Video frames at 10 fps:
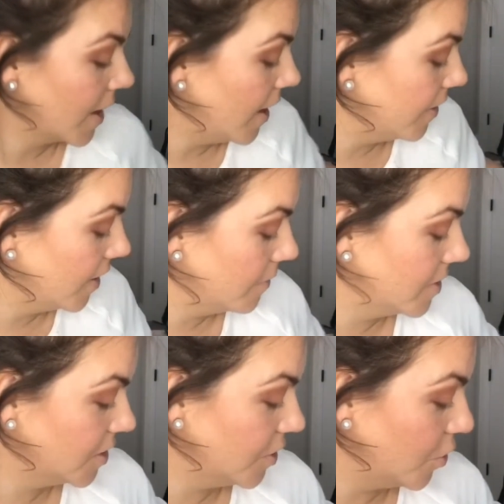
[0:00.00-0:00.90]
I think I'm
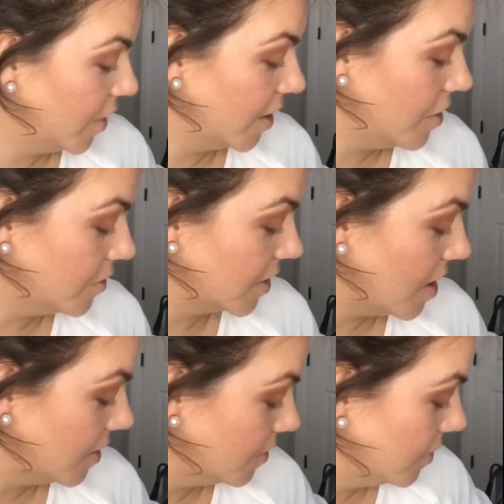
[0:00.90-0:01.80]
going to do a quick nose
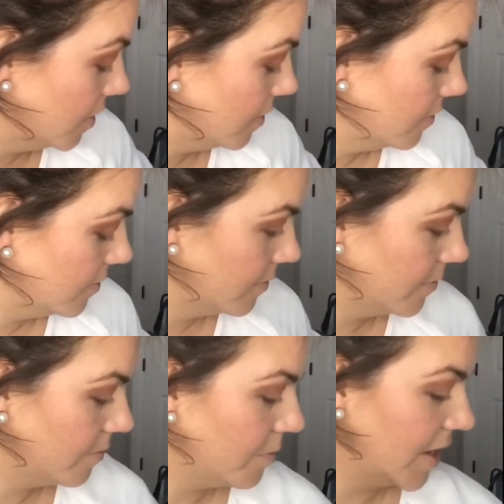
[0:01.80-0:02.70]
contour
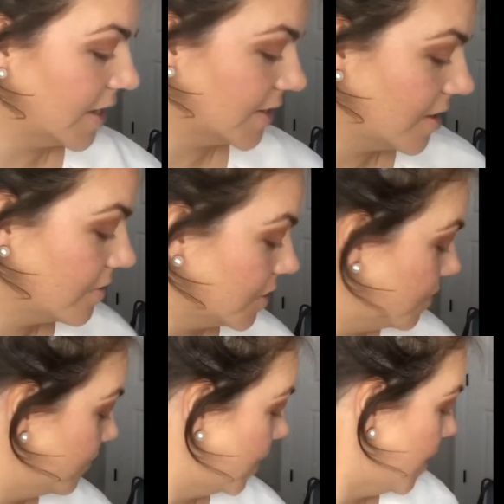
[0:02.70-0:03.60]
because I don't do
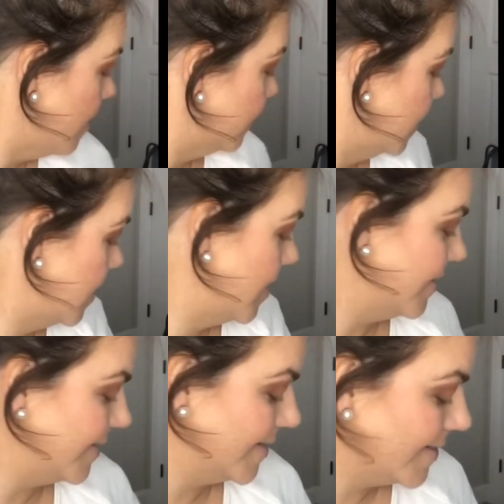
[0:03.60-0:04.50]
it very often,
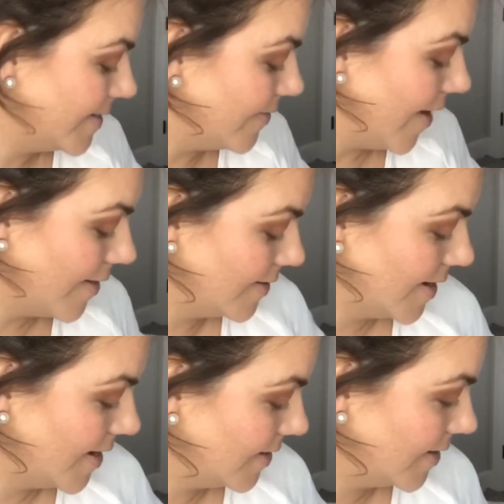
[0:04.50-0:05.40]
and since it's
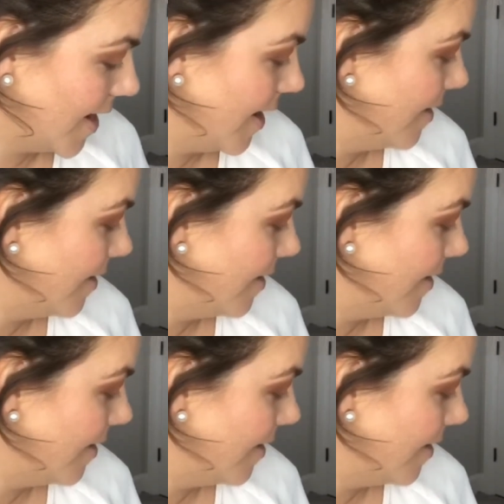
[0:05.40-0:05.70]
Valentine's Day,